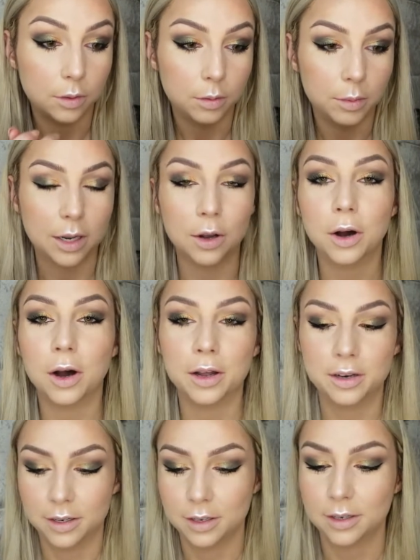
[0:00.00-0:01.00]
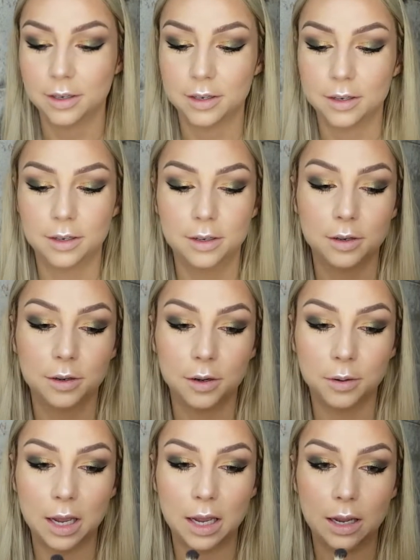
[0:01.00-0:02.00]
oh my god.
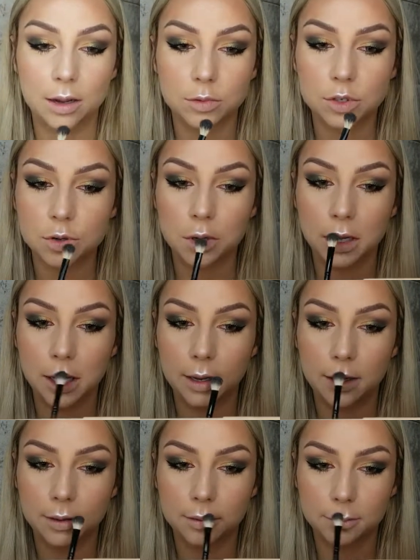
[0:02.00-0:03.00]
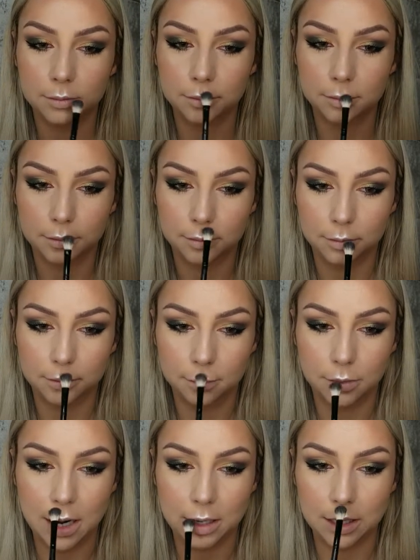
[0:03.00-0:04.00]
Okay, I'm just going to like
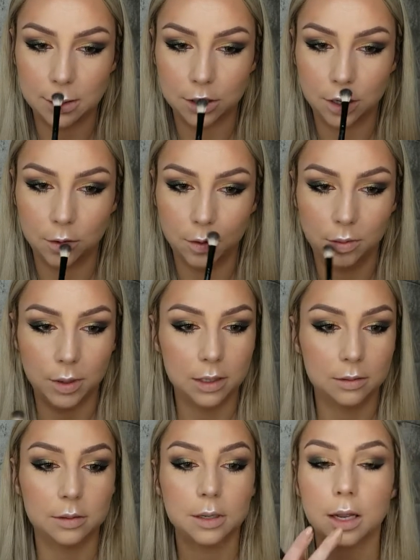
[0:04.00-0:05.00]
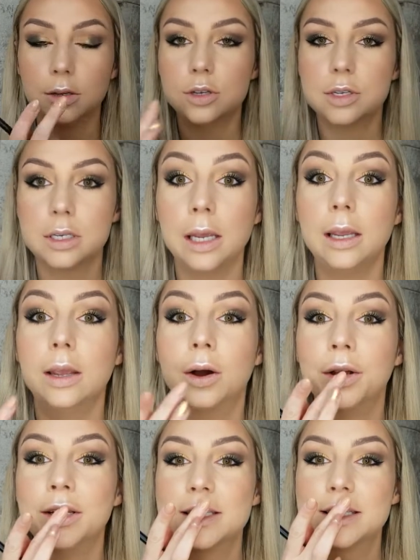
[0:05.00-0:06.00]
blend that down a wee bit. Can you see
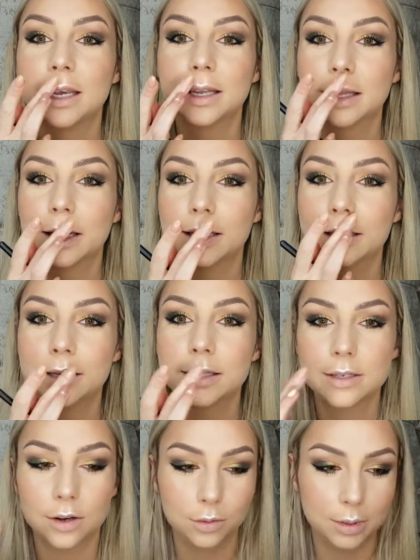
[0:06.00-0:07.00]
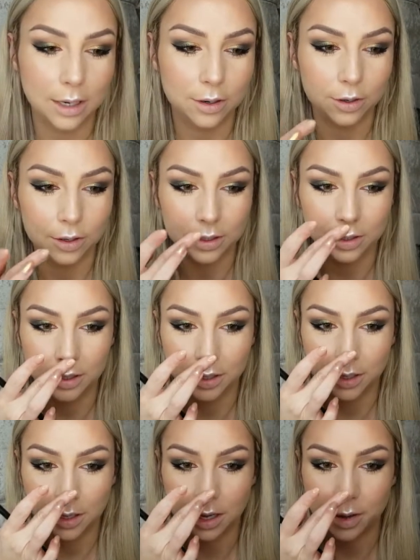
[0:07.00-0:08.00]
how insane that is? Oh my god.
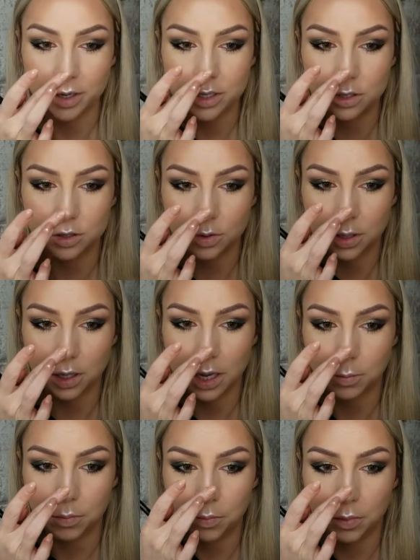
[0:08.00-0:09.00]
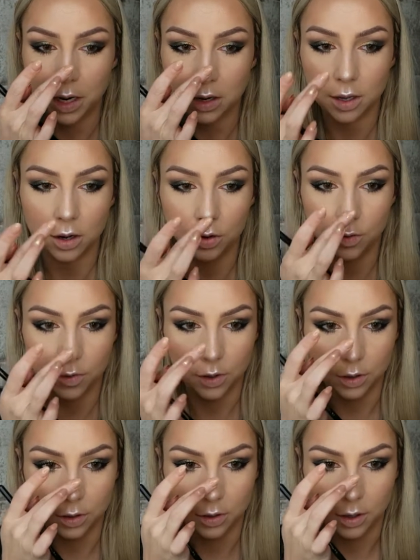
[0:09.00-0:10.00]
I'm actually just going to like layer that
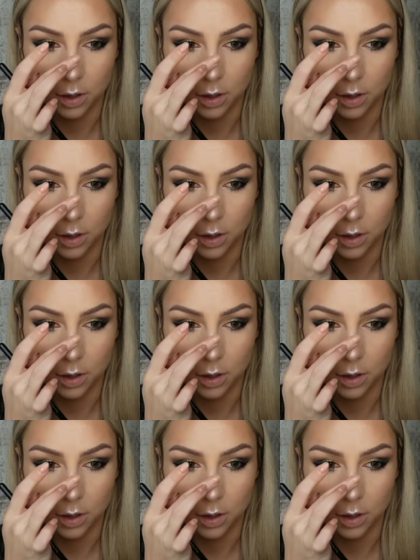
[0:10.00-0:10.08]
over